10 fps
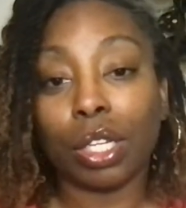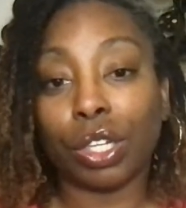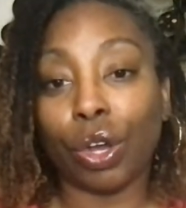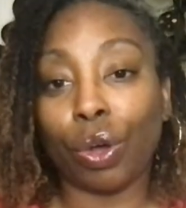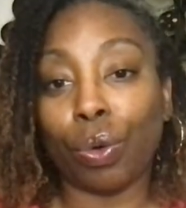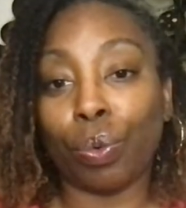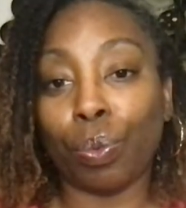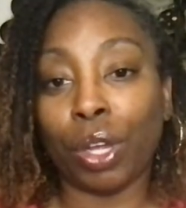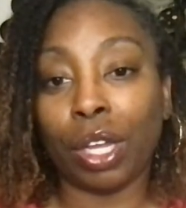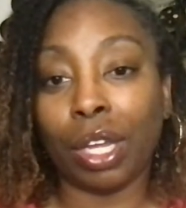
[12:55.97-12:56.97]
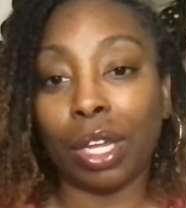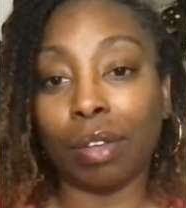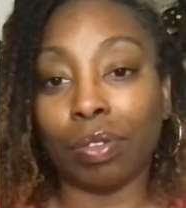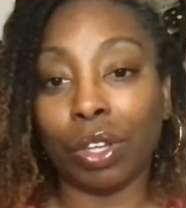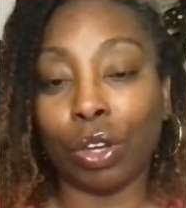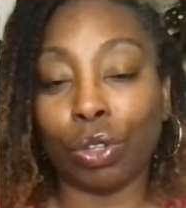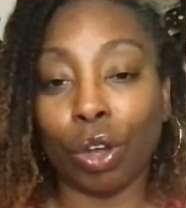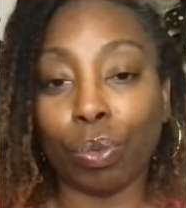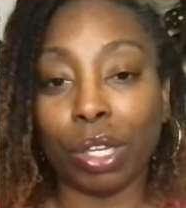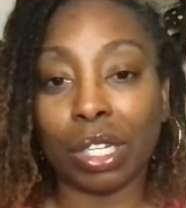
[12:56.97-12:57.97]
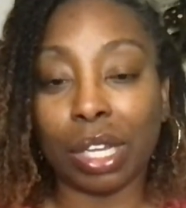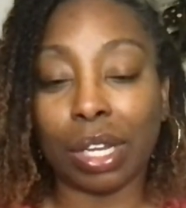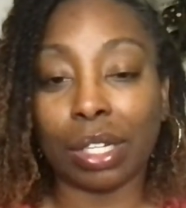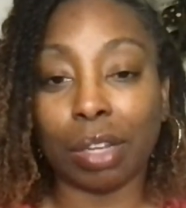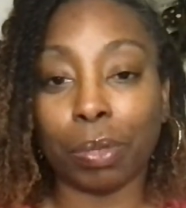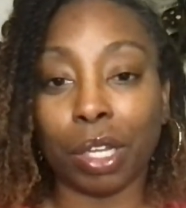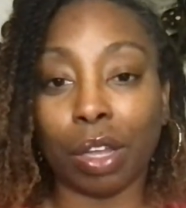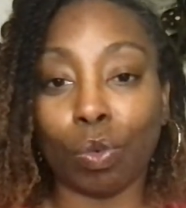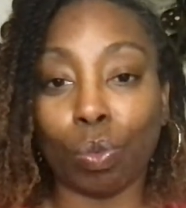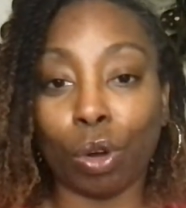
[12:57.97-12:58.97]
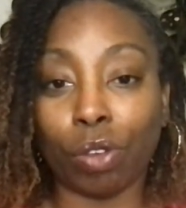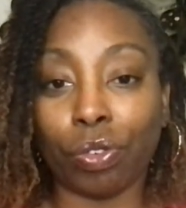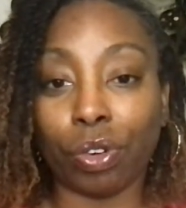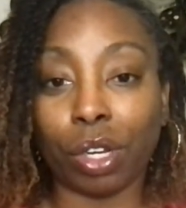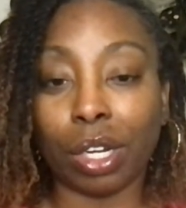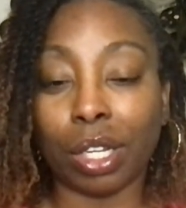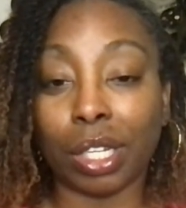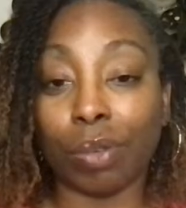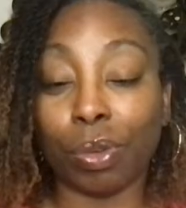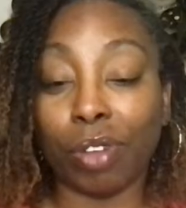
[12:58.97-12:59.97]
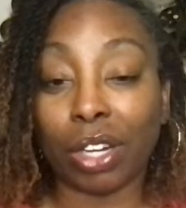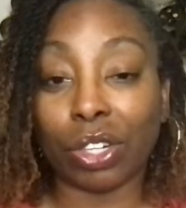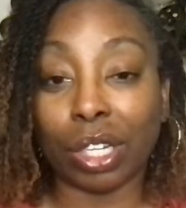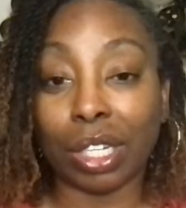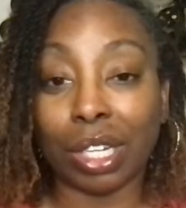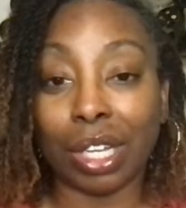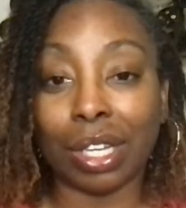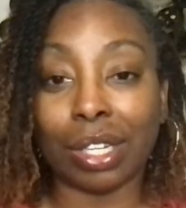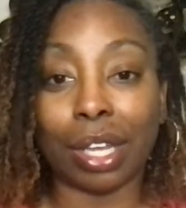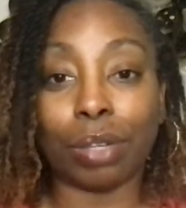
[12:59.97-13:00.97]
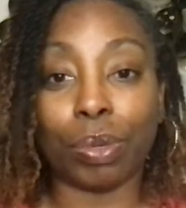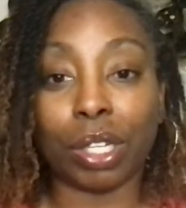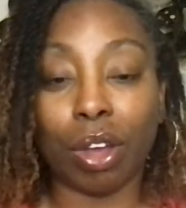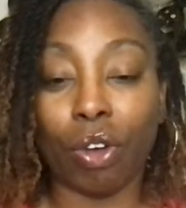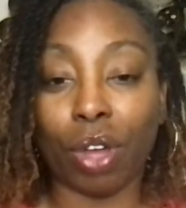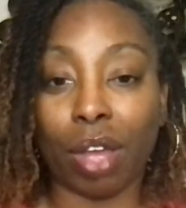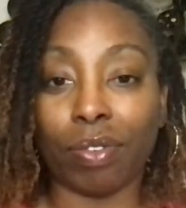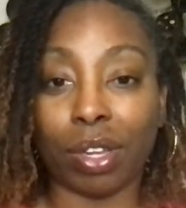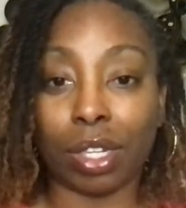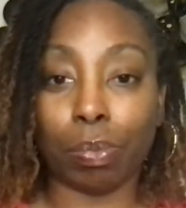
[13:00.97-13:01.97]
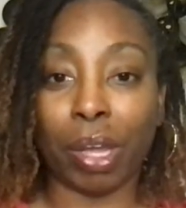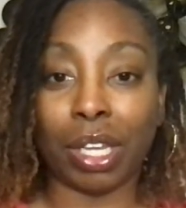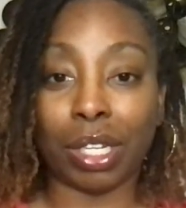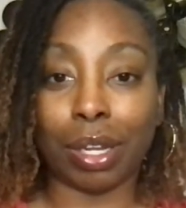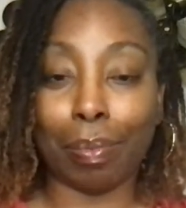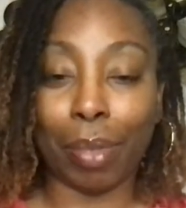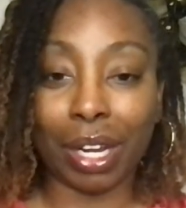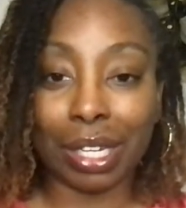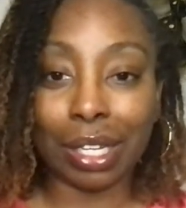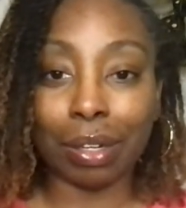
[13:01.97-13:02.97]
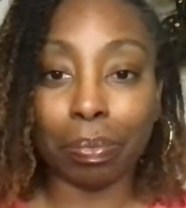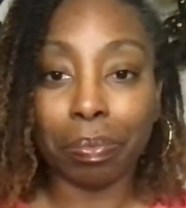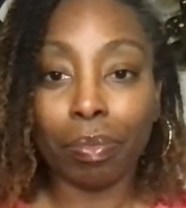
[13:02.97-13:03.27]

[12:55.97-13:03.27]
So we, don't really say that something can work for it until we've actually seen it. That's what's called evidence-based medicine.